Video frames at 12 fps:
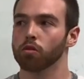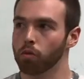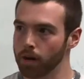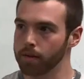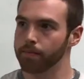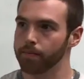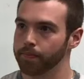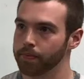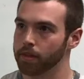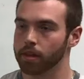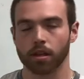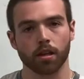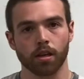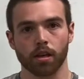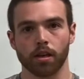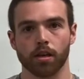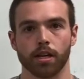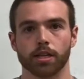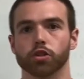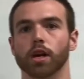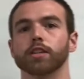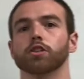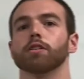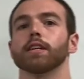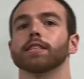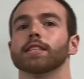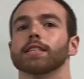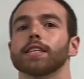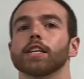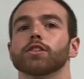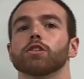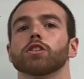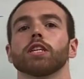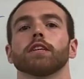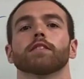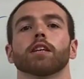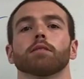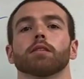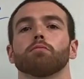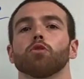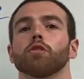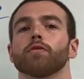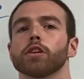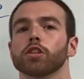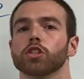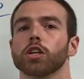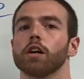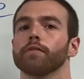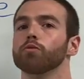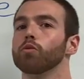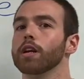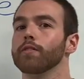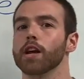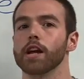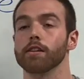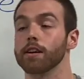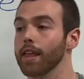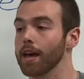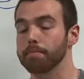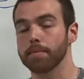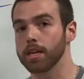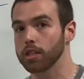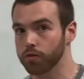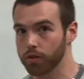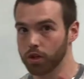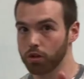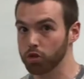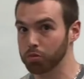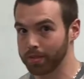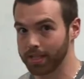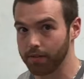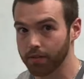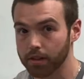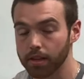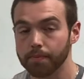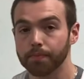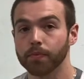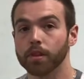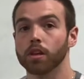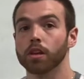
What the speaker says: When, in trying to create success or achieve something more for yourself in whatever area that means for you specifically,